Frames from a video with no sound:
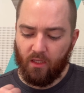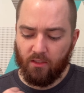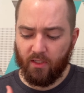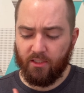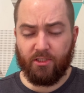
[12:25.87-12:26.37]

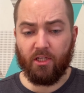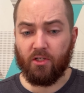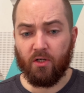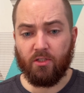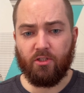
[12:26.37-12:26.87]
So I just
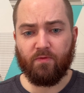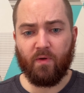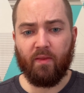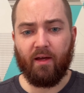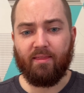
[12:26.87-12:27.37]
encourage you to
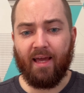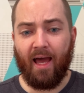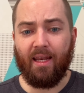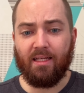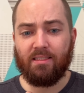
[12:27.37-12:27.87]
follow that.
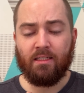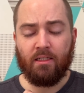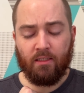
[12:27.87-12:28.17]
That is